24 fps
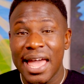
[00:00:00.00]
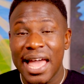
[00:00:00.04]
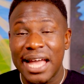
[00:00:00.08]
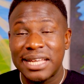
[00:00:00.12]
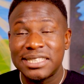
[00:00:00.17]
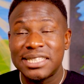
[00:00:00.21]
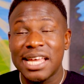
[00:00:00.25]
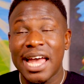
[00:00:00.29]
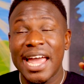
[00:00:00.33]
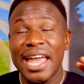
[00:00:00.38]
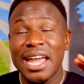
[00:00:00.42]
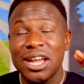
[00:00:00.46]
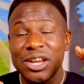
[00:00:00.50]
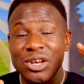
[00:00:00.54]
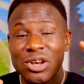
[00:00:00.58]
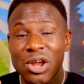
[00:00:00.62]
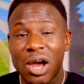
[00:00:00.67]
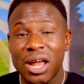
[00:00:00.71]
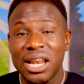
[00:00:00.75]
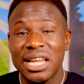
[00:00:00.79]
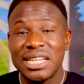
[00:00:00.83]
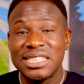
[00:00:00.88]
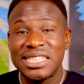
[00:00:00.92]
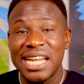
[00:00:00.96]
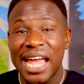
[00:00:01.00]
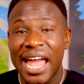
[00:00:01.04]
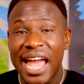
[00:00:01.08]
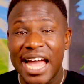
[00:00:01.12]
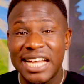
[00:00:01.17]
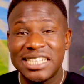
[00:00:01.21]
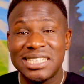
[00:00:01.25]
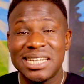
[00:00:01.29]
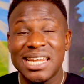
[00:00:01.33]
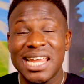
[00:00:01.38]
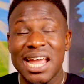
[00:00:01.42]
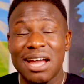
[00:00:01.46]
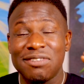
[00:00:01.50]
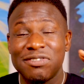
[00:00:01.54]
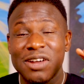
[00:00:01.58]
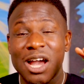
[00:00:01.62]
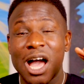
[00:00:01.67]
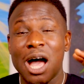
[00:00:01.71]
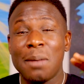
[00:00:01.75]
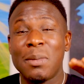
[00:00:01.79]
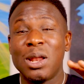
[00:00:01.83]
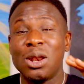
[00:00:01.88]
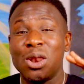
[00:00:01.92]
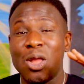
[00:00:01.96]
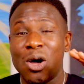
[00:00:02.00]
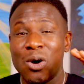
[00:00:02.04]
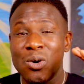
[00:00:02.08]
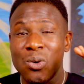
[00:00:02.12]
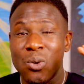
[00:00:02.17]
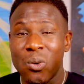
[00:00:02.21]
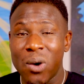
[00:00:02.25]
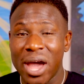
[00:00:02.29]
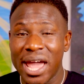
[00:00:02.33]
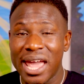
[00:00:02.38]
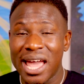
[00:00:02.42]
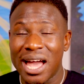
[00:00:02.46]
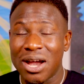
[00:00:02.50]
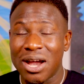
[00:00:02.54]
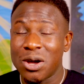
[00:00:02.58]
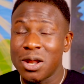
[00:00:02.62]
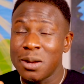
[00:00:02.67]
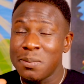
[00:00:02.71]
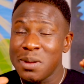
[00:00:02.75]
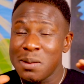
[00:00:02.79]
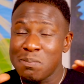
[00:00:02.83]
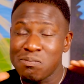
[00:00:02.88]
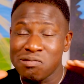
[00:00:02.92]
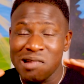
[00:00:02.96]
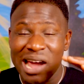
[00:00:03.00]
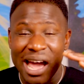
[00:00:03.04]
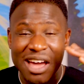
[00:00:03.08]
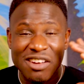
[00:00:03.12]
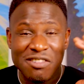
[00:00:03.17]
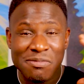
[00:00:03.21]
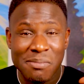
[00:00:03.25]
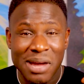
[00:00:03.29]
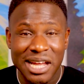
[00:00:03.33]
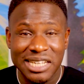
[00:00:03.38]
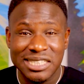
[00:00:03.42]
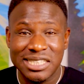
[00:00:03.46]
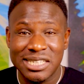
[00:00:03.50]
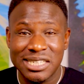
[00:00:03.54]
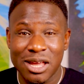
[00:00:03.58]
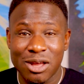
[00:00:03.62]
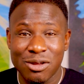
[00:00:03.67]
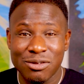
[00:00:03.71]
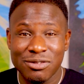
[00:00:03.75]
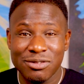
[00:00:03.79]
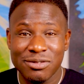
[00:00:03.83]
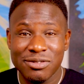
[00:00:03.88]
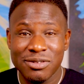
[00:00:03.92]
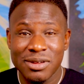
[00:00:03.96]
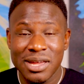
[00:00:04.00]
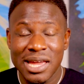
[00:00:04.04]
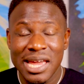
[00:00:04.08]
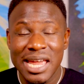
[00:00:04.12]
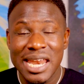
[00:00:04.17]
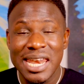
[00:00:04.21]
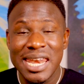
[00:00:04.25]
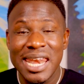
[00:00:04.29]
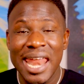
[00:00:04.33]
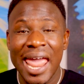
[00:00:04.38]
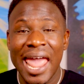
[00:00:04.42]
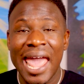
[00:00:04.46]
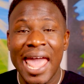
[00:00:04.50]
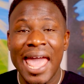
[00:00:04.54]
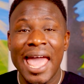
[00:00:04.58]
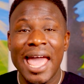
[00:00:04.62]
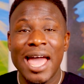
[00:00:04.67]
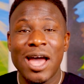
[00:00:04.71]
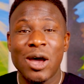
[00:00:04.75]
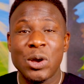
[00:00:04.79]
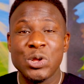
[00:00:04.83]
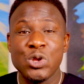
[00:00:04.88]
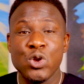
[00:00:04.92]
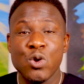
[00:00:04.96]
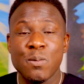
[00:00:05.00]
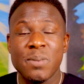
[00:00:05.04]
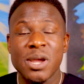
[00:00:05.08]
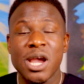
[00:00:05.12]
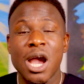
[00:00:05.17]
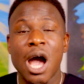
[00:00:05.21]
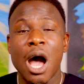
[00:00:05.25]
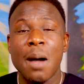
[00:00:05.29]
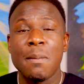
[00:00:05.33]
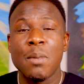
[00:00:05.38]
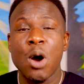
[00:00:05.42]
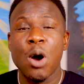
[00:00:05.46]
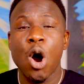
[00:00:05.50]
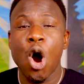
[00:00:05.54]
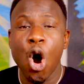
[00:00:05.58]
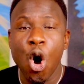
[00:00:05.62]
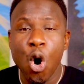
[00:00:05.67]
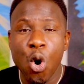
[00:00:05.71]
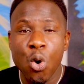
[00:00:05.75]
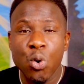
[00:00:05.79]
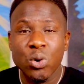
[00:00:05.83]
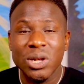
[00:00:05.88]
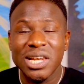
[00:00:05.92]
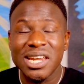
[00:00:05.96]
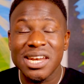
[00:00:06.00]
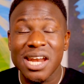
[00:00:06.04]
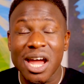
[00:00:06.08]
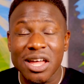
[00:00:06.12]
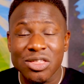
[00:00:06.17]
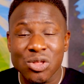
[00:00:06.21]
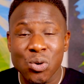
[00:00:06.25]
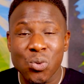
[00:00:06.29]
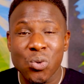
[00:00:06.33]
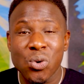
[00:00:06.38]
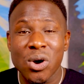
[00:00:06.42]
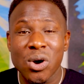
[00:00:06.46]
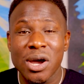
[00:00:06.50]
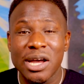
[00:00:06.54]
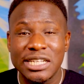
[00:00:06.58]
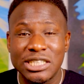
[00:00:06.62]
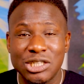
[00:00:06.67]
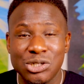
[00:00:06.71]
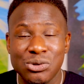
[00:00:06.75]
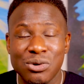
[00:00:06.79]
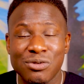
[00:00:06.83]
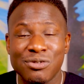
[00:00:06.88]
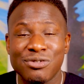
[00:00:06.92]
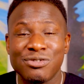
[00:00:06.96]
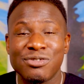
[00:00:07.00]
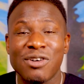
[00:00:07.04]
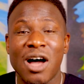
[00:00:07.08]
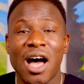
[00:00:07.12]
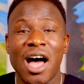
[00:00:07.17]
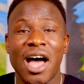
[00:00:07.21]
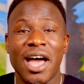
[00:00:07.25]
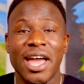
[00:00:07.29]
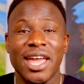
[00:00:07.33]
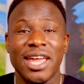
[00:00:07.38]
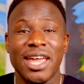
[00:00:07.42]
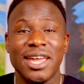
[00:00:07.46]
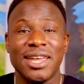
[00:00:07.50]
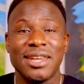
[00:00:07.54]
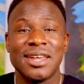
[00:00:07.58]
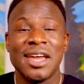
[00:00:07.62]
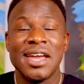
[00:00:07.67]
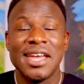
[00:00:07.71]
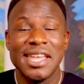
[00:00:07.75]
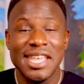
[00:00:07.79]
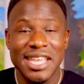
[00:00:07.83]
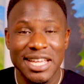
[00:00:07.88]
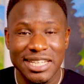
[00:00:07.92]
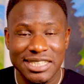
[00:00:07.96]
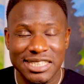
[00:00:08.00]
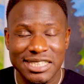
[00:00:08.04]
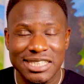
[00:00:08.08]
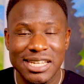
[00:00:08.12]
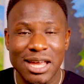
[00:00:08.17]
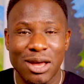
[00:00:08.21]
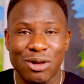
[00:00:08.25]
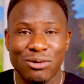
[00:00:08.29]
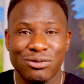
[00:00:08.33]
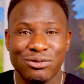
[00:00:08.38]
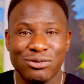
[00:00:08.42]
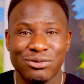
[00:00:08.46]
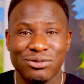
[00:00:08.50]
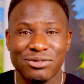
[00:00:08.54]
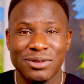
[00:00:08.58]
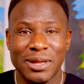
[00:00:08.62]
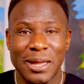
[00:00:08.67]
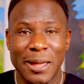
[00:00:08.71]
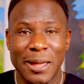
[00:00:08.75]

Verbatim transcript: as I acknowledge that actually I've come a long way, I got to be proud of myself. Now you become whole. In other words, you find yourself.